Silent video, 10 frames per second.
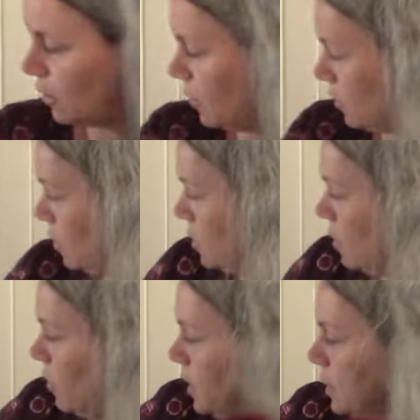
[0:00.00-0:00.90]
yarn,
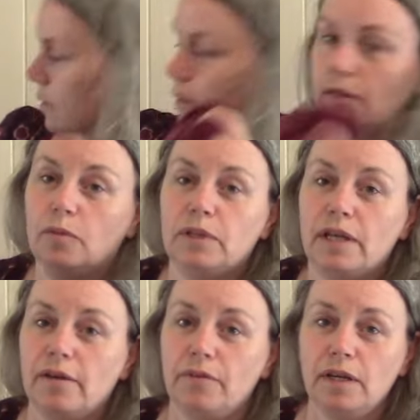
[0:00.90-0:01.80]
so it's a little bit
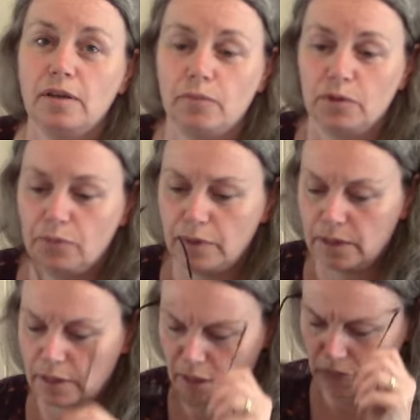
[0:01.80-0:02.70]
heavy, but
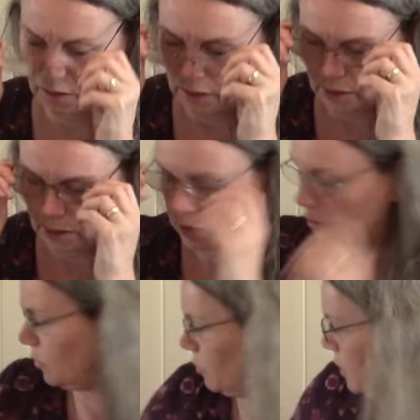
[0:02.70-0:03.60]
very nice and
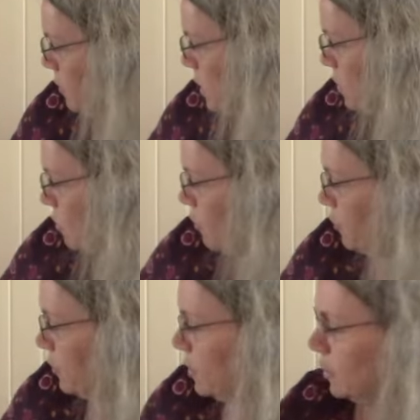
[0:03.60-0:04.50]
extremely
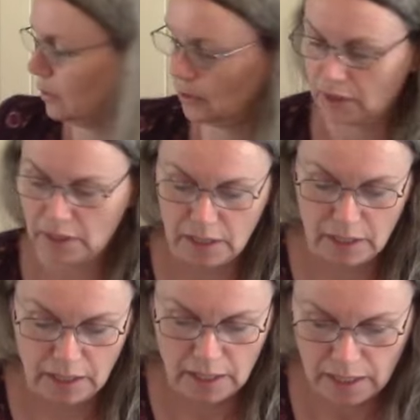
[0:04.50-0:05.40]
soft.
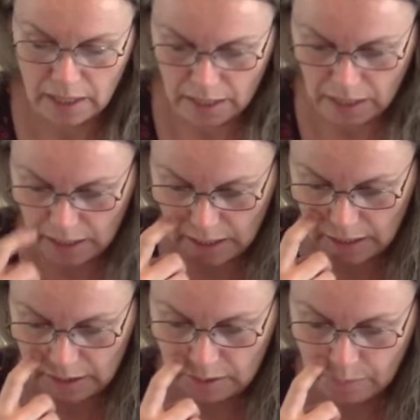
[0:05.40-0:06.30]

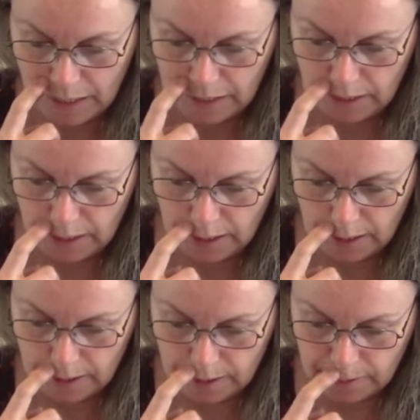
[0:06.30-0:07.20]
It's made
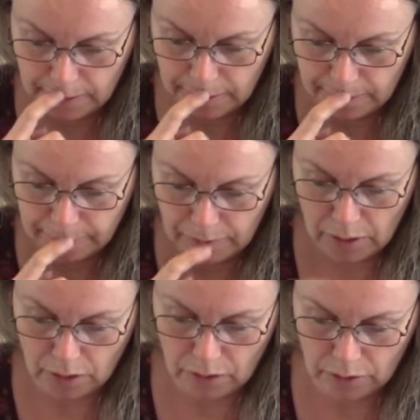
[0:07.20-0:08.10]
in
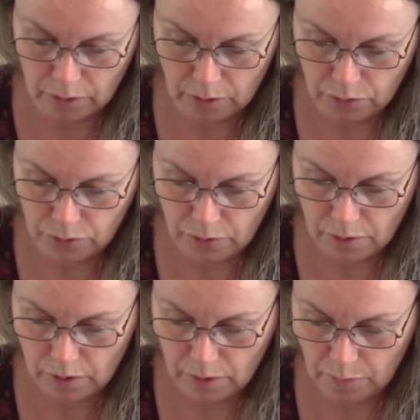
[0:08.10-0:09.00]
Lana Gatto,
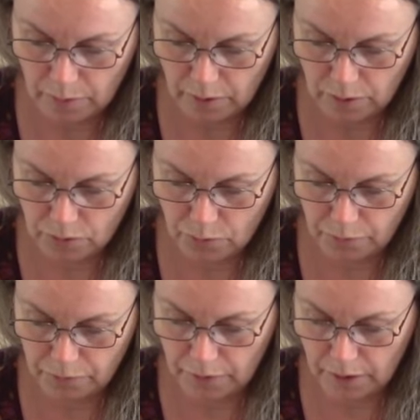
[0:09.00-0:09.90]
Alpaca
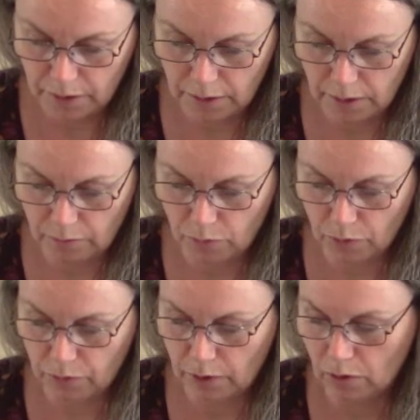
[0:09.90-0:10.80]
Superfine, and
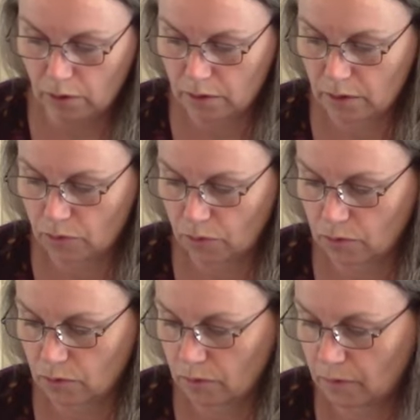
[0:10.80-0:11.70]
Mondial
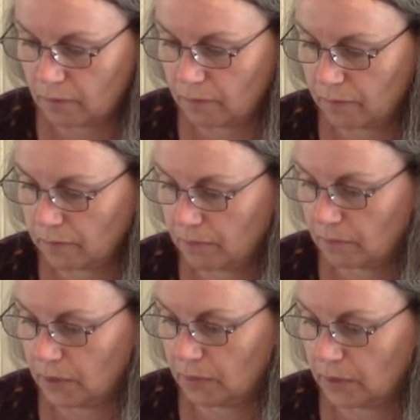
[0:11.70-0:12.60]
Setoso
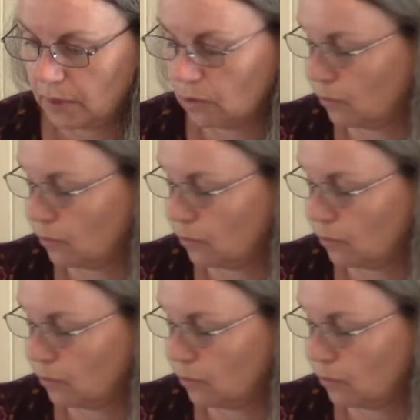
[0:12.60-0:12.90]
Merino